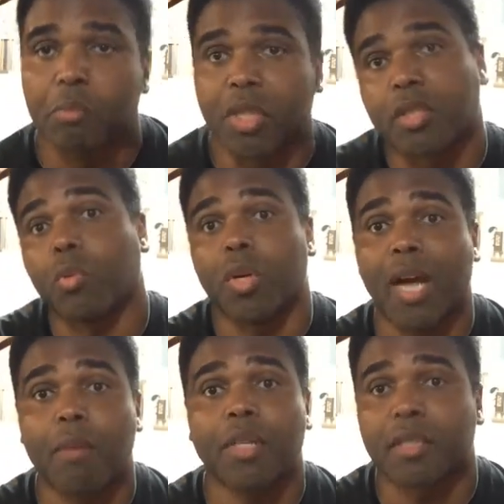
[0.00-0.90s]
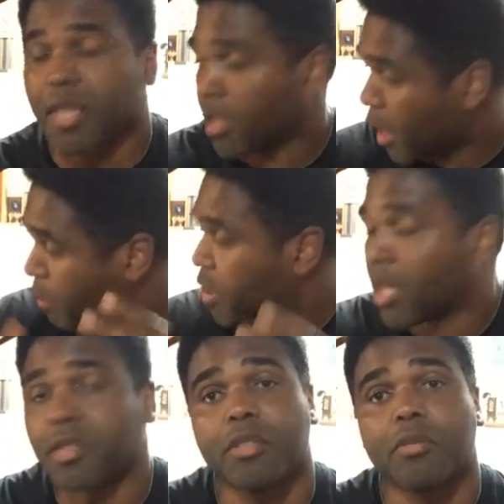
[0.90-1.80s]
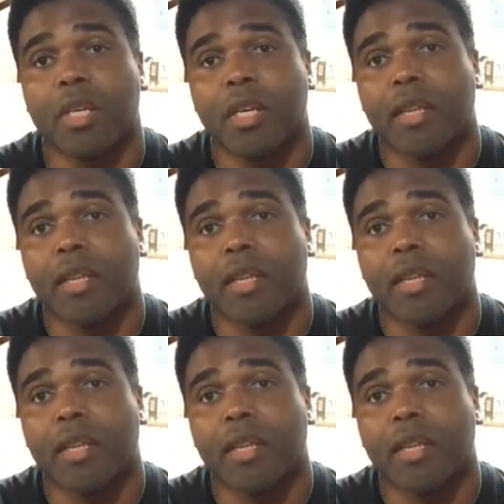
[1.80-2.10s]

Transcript: But so what I'm going to tell you, I'm telling you